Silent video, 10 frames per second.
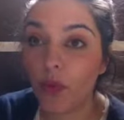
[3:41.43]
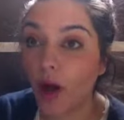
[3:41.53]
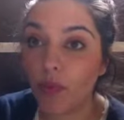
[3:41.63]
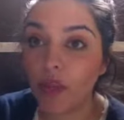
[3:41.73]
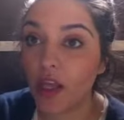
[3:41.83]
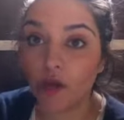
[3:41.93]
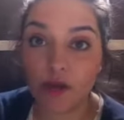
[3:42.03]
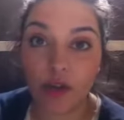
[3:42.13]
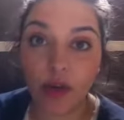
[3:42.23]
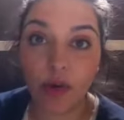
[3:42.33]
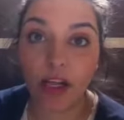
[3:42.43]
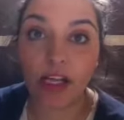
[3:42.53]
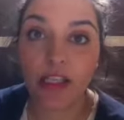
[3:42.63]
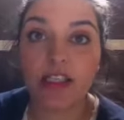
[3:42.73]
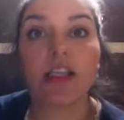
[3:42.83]
what I'm thinking of straight away
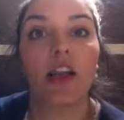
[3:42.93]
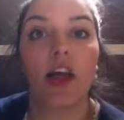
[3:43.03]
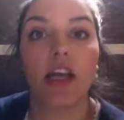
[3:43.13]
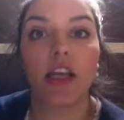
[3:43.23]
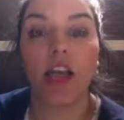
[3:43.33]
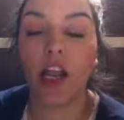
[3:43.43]
is like